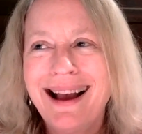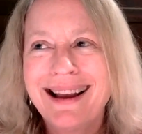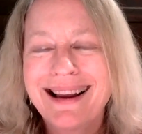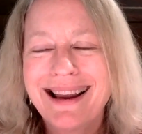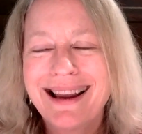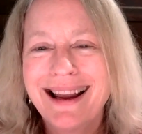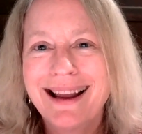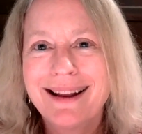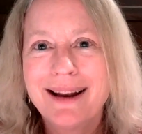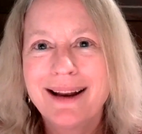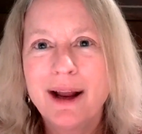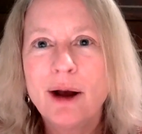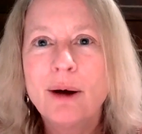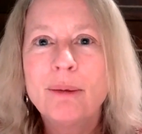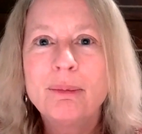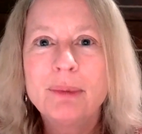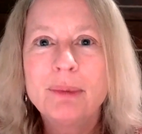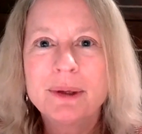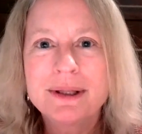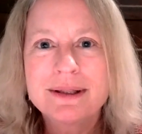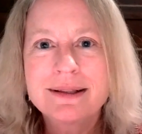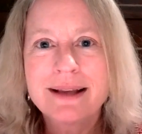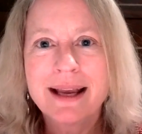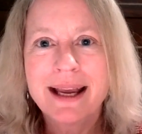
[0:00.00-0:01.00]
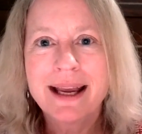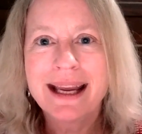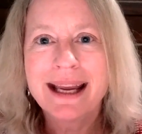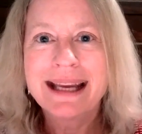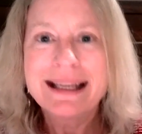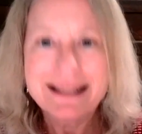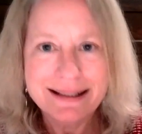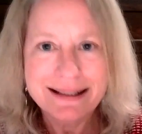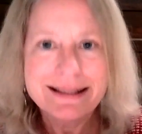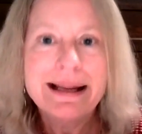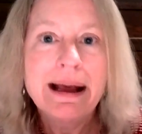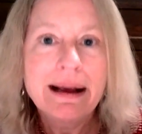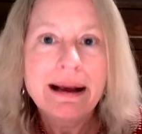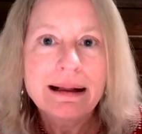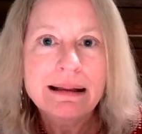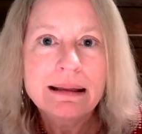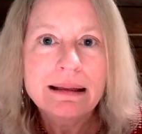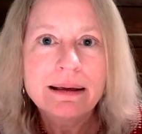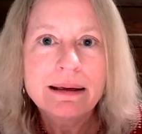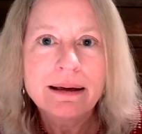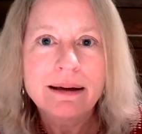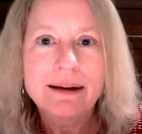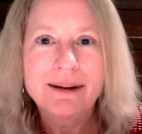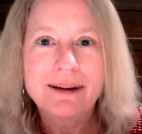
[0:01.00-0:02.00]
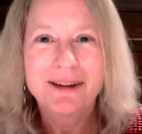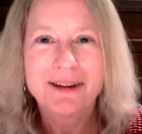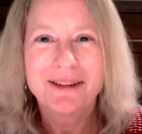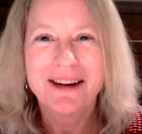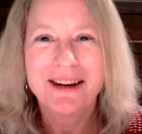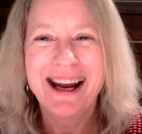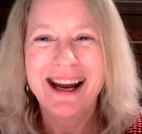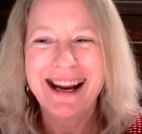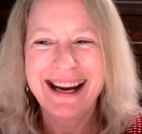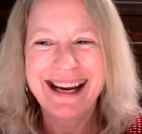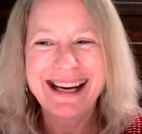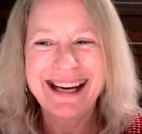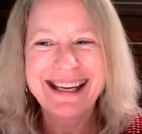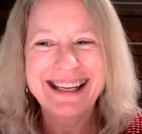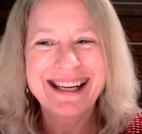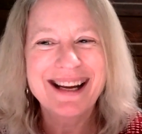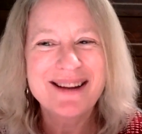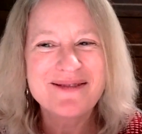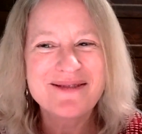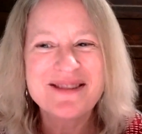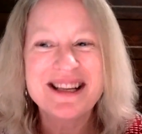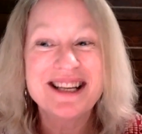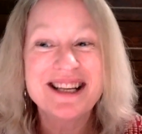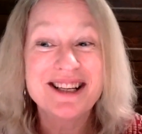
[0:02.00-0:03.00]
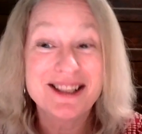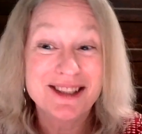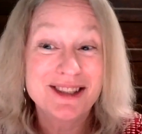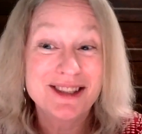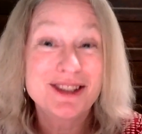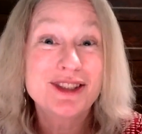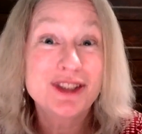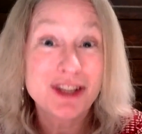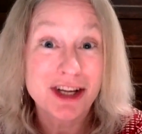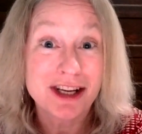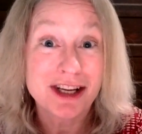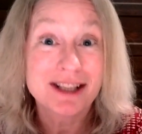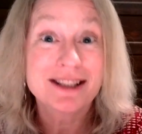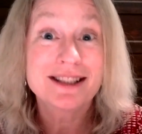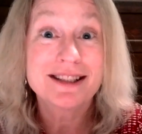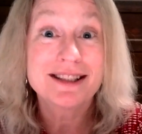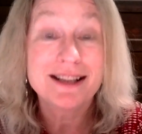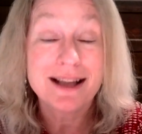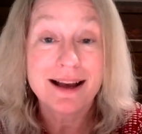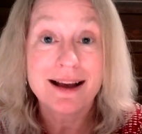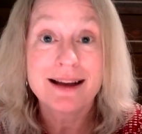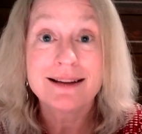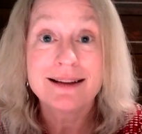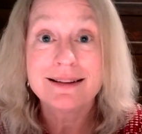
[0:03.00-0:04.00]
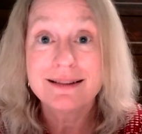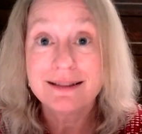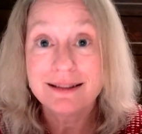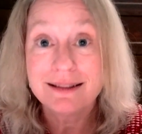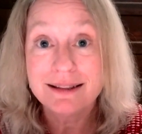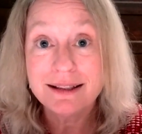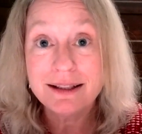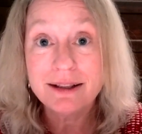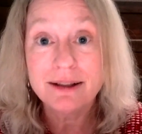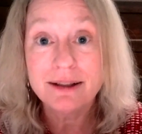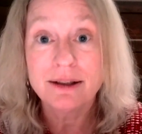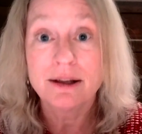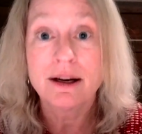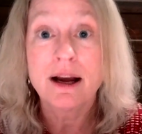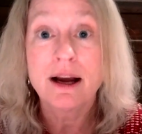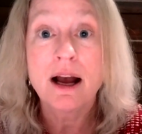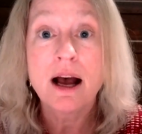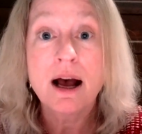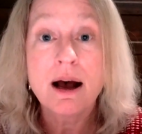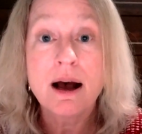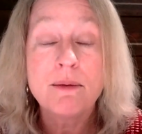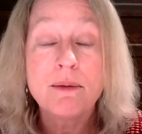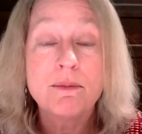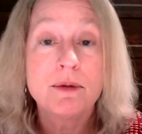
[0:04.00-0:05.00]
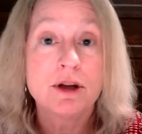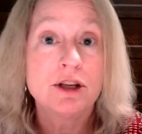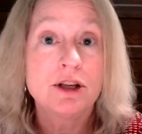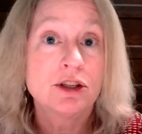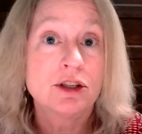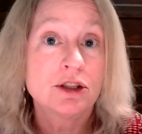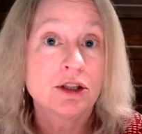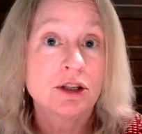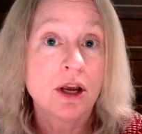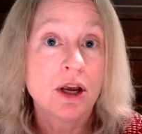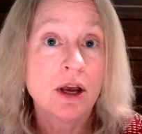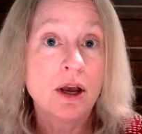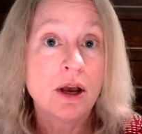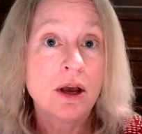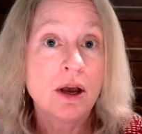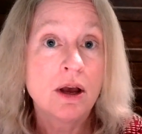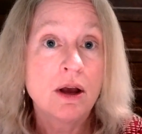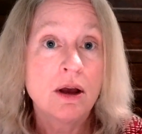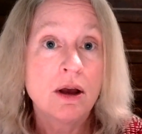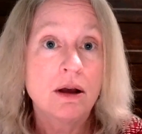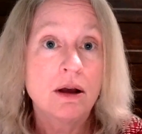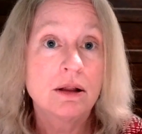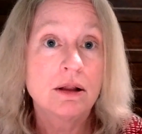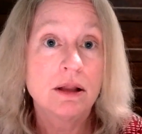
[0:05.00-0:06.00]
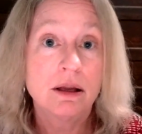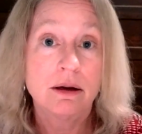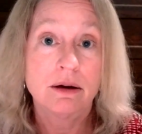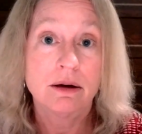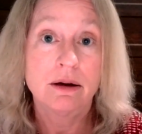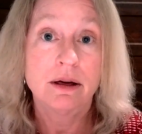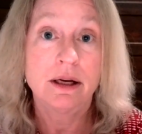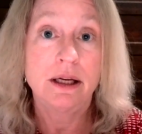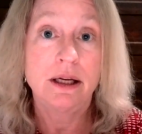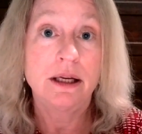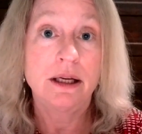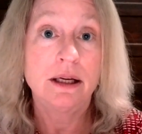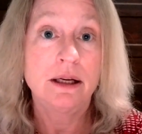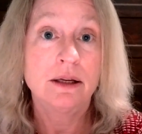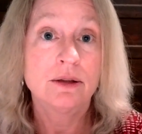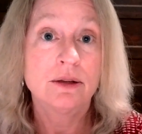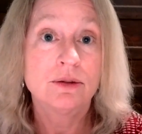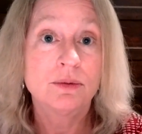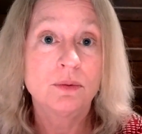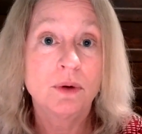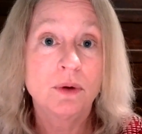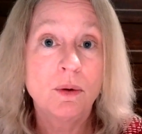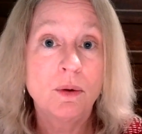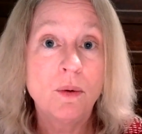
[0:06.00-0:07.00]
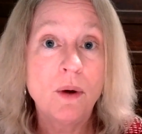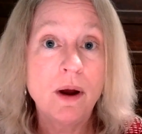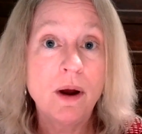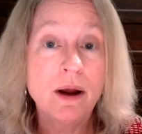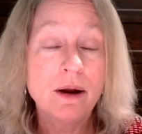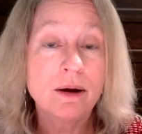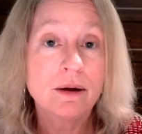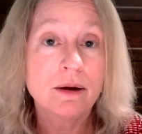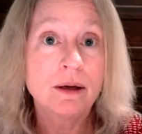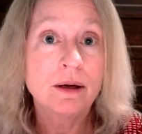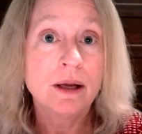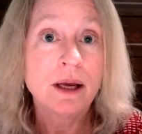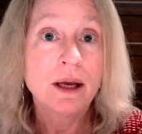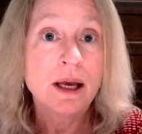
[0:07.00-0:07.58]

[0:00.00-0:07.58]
can't help but say it's not clear, right? It's just not clear how much clarity is required.